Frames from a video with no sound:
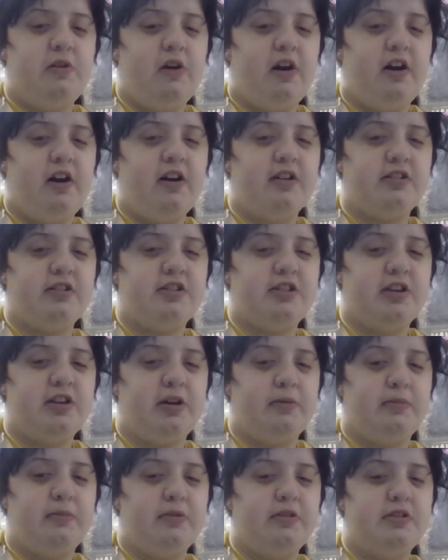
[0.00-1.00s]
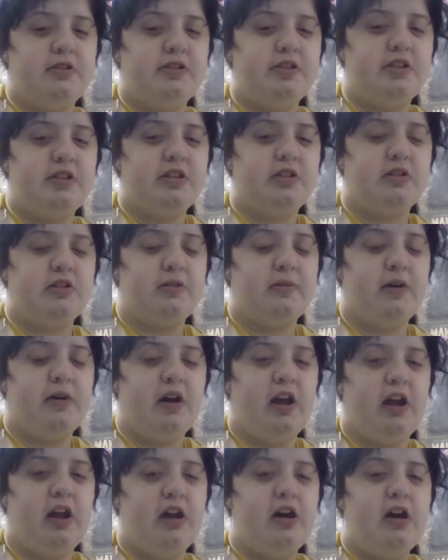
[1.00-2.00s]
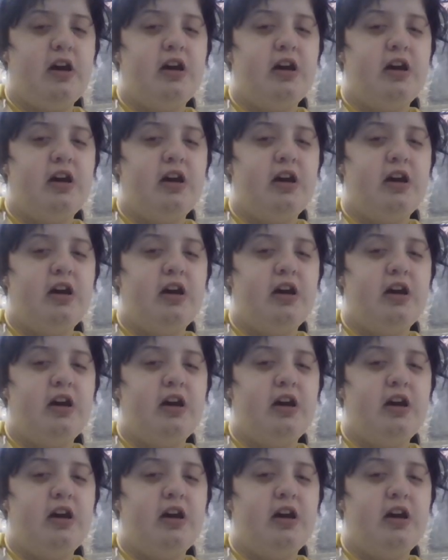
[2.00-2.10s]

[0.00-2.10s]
awesome, So, Toy Bonnie.